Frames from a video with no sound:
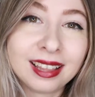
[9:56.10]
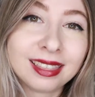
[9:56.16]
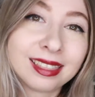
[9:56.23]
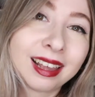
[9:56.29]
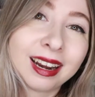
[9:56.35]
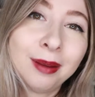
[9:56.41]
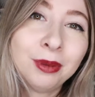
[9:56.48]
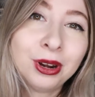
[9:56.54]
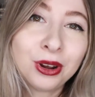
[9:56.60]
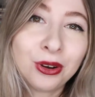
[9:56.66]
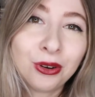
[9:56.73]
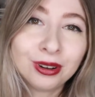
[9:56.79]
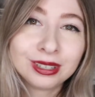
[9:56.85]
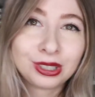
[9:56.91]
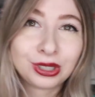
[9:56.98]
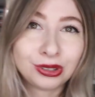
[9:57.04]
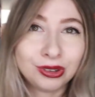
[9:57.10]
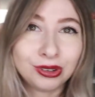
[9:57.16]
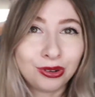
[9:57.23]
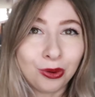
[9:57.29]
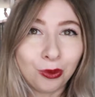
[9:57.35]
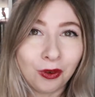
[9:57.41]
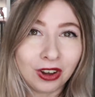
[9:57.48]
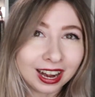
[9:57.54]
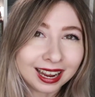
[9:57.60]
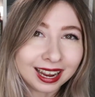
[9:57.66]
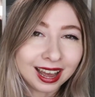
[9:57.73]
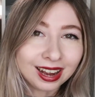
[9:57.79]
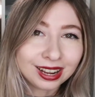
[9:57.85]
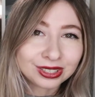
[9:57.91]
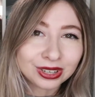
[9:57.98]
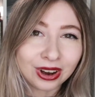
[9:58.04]
right, then I'm gonna go into what I
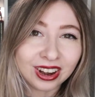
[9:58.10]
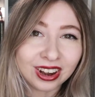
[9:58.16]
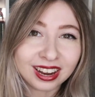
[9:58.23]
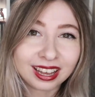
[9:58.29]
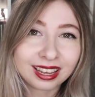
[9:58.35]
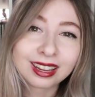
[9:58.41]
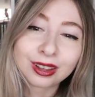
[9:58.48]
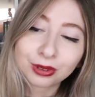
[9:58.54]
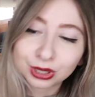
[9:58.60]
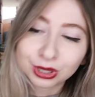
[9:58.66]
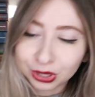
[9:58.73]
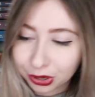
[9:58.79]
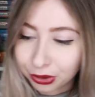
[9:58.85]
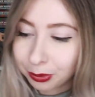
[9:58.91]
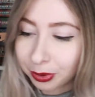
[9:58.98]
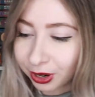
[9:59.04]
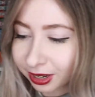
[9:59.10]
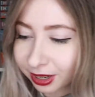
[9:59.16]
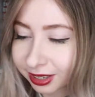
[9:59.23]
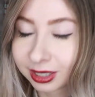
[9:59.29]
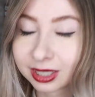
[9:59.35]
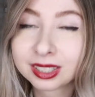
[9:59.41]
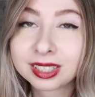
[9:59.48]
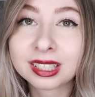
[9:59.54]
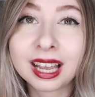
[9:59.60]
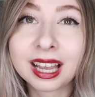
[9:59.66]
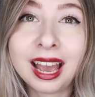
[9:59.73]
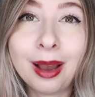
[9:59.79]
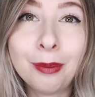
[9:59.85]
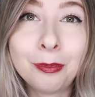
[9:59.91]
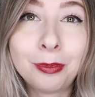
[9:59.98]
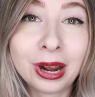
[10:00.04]
got at Target. It was 2 books,
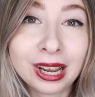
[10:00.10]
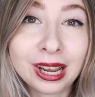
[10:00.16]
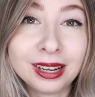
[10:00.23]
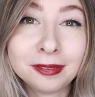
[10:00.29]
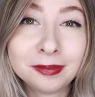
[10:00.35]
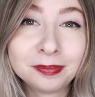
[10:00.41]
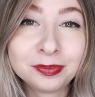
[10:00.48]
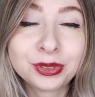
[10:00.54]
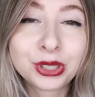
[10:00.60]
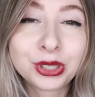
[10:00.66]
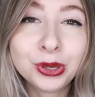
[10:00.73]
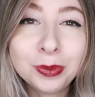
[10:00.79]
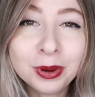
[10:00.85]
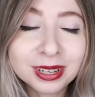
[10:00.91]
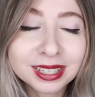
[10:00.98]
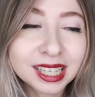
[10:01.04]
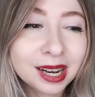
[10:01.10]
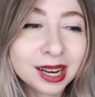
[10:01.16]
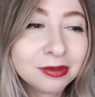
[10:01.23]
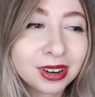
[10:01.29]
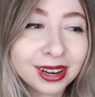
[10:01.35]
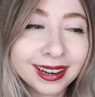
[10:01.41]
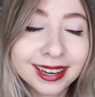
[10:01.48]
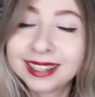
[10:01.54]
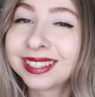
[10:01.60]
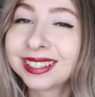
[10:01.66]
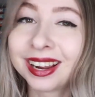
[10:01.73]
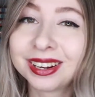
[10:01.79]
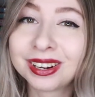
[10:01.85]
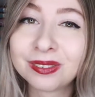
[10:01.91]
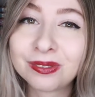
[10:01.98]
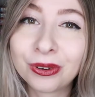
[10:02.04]
but 2 books that I'm very
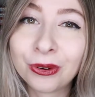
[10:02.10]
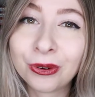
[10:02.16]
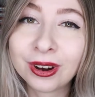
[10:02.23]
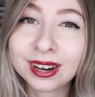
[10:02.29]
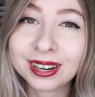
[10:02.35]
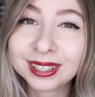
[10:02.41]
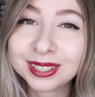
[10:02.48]
excited for.